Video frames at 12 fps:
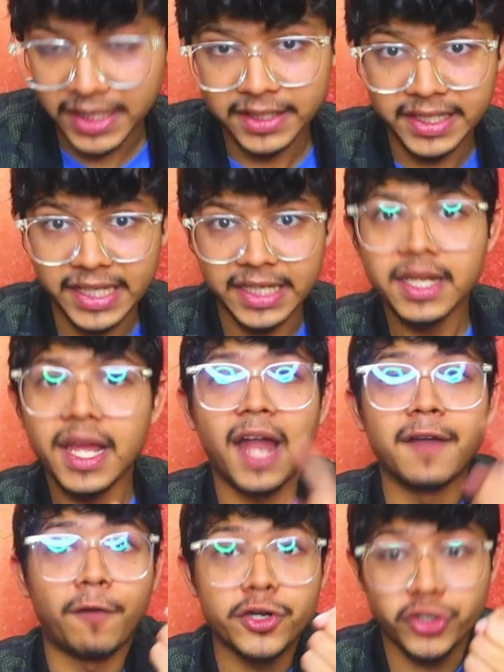D.
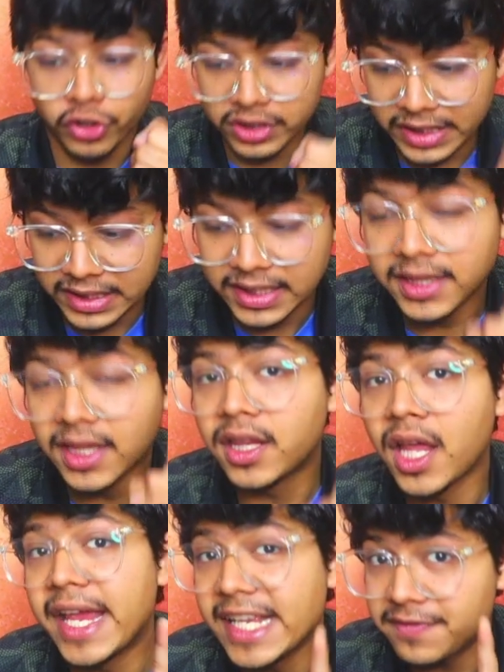And for sure,
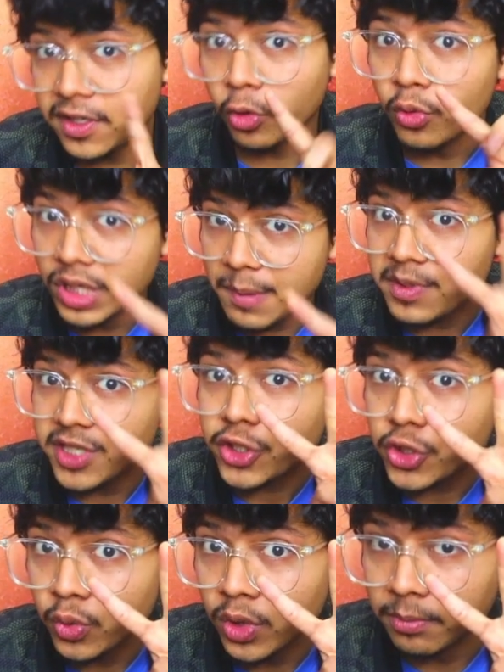these will only be
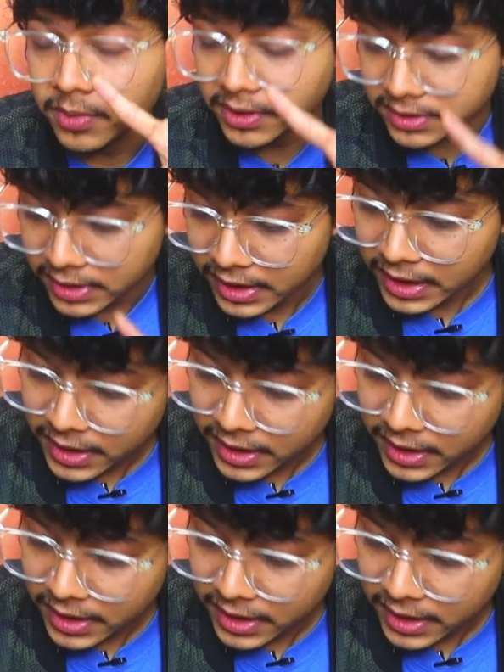just two numbers.